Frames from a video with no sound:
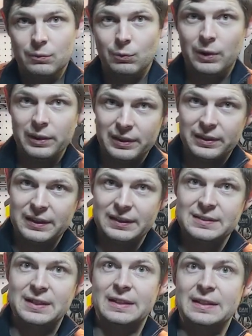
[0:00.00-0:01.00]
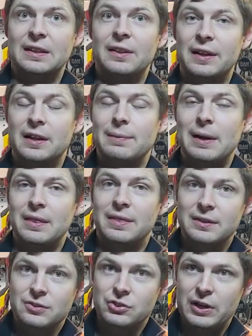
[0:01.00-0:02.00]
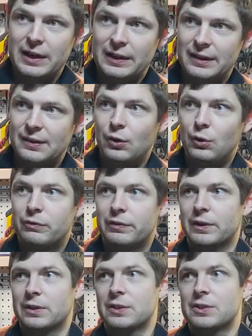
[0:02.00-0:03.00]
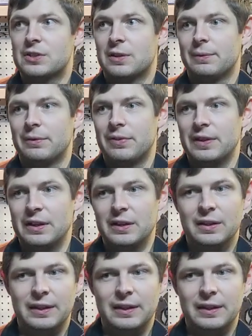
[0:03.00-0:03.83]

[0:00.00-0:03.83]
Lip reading: one of the things that I did like about this jacket over some of the,